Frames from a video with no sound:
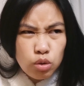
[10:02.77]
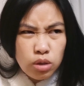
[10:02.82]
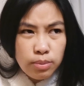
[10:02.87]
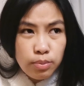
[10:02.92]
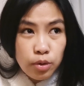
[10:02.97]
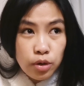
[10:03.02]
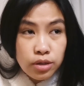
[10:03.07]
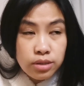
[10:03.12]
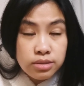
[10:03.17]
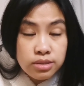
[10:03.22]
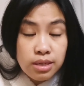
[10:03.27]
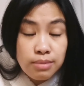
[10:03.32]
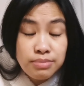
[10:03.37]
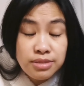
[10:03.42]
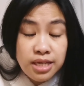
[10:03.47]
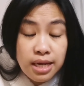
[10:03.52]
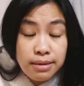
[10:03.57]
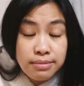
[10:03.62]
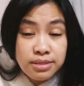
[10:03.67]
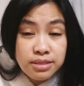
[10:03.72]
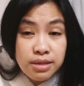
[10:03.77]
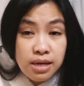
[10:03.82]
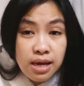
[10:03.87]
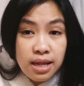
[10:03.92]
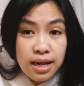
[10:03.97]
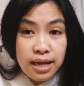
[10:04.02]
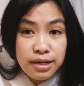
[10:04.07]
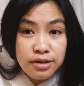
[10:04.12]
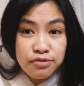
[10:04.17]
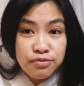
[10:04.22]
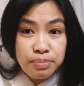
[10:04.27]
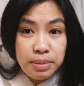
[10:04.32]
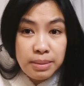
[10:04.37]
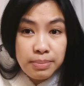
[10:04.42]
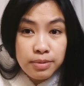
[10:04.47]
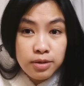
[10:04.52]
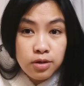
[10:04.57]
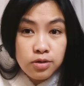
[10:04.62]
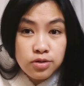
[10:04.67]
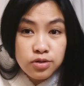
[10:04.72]
only pork. Sometimes a lot of
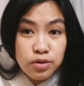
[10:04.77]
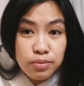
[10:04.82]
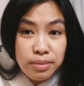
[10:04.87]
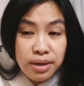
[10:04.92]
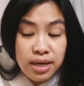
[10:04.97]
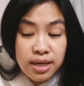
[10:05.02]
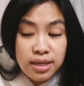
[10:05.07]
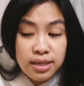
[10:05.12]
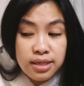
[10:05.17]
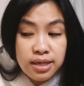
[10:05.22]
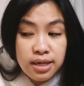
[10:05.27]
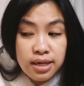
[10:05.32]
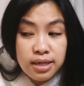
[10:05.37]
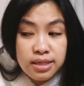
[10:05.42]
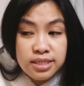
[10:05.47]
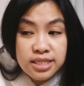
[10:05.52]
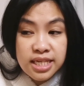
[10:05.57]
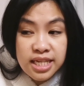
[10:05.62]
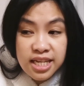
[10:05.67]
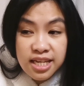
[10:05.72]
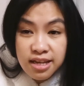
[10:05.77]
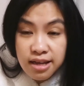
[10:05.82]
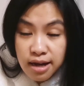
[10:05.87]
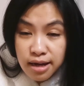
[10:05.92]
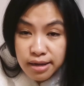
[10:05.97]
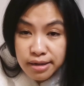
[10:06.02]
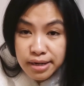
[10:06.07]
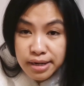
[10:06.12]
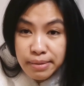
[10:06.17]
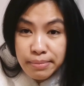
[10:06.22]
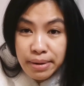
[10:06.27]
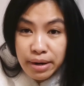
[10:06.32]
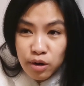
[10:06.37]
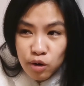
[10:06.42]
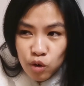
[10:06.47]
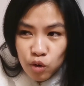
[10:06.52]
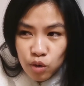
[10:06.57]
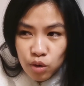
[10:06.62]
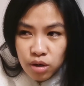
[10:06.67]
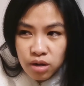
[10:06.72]
people also make uh, sinigang na
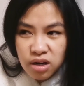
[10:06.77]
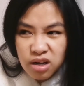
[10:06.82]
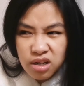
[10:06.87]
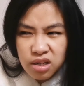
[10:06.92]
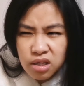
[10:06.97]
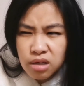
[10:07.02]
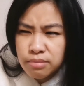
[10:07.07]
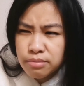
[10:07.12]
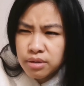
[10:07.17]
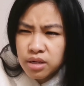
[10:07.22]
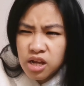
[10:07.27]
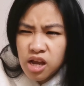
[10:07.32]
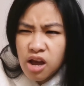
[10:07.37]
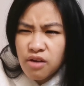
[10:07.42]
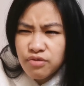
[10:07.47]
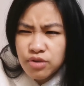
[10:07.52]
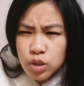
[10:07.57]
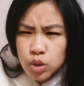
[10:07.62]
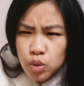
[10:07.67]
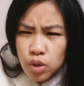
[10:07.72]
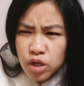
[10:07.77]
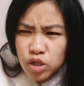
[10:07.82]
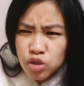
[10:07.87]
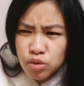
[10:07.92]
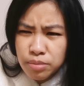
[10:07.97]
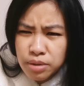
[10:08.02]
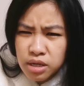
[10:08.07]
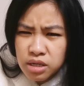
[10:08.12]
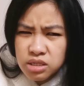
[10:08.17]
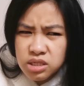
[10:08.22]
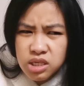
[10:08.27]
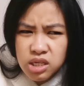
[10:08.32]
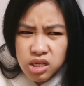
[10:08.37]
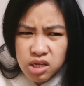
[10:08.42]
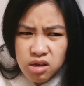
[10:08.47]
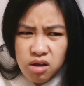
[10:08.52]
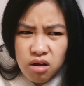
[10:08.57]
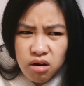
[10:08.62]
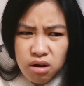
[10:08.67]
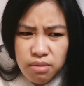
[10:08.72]
manok. But I haven't tried to make
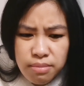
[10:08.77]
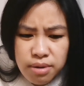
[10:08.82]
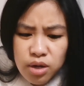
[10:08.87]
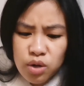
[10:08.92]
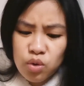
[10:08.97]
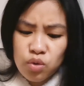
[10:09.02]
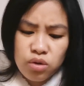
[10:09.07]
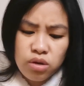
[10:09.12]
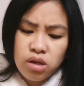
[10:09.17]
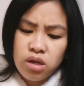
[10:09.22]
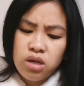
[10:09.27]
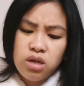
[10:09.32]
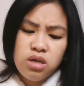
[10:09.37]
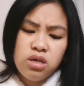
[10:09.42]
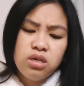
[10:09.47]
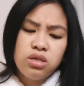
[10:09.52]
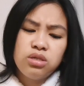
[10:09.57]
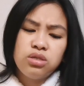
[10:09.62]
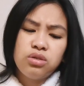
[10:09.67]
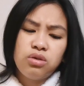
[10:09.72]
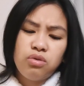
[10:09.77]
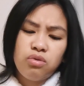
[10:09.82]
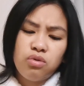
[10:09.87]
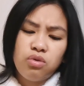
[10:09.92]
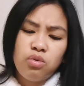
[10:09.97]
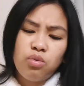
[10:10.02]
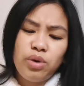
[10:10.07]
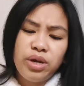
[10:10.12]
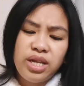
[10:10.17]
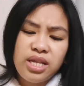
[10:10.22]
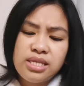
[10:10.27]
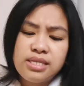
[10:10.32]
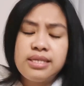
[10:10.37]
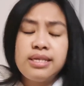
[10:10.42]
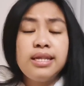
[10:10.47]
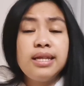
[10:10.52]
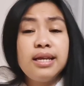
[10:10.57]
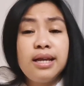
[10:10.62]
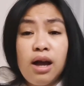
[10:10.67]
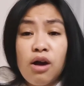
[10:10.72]
sinigang na manok. So when it's
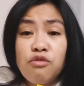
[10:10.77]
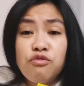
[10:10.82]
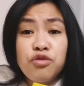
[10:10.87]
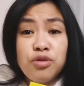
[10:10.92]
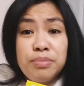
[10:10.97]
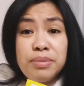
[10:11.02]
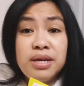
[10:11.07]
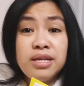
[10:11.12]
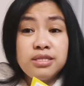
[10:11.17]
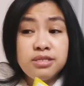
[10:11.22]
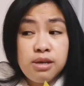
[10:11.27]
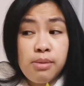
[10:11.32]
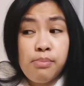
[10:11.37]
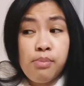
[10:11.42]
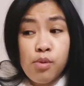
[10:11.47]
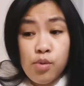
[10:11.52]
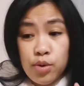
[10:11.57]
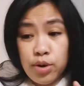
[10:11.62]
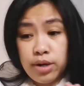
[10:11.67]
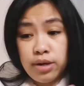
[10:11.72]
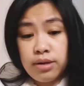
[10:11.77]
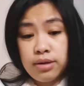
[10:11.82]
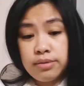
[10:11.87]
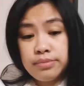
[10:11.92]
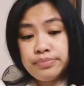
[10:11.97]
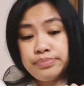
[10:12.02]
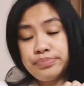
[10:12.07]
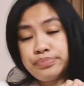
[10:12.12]
sinigang for me, it's a pork.